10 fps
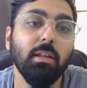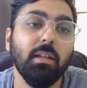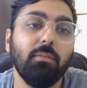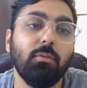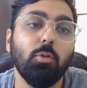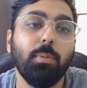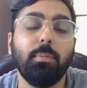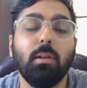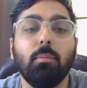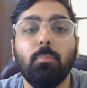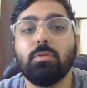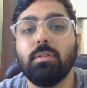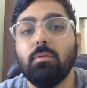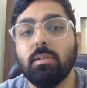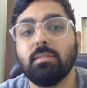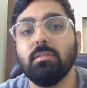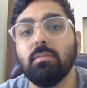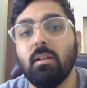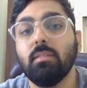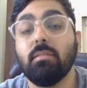if two people are posting questions
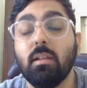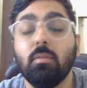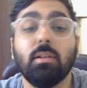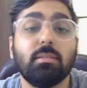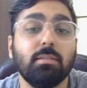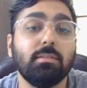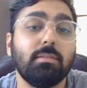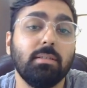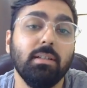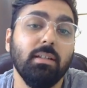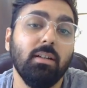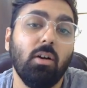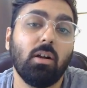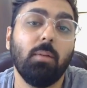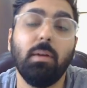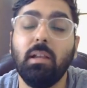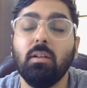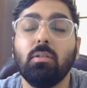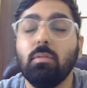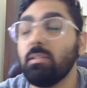or answering questions or commenting
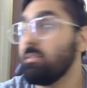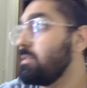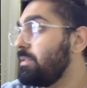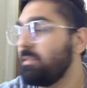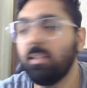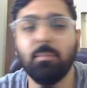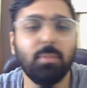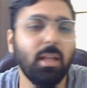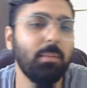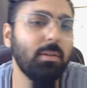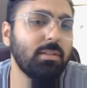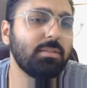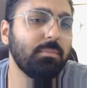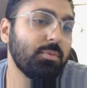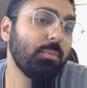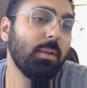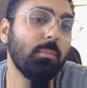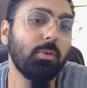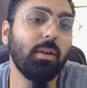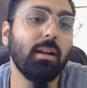on questions at the same time, our system should be
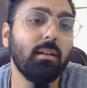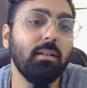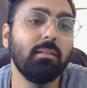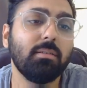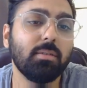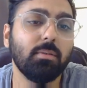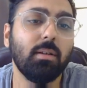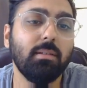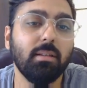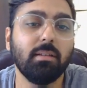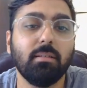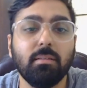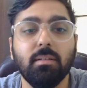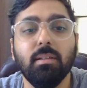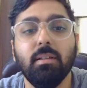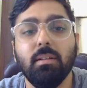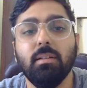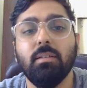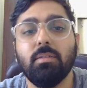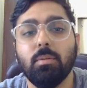able to handle it. So I think
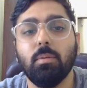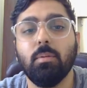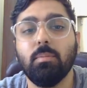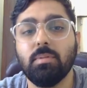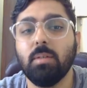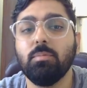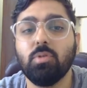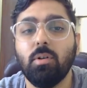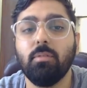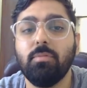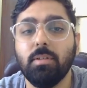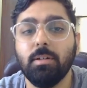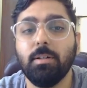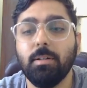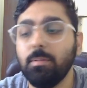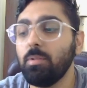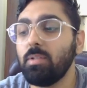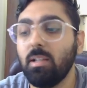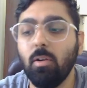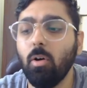so some sort of
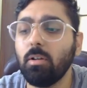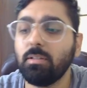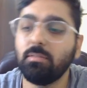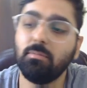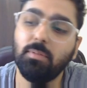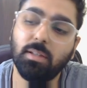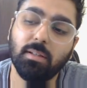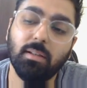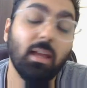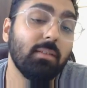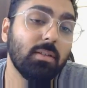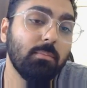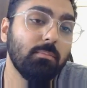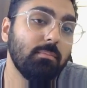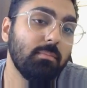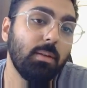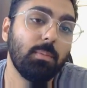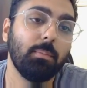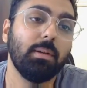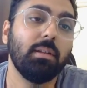using locks, we can have some
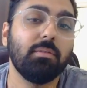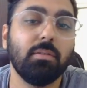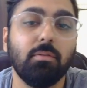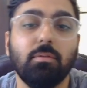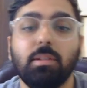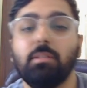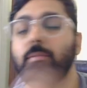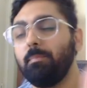implementation over there,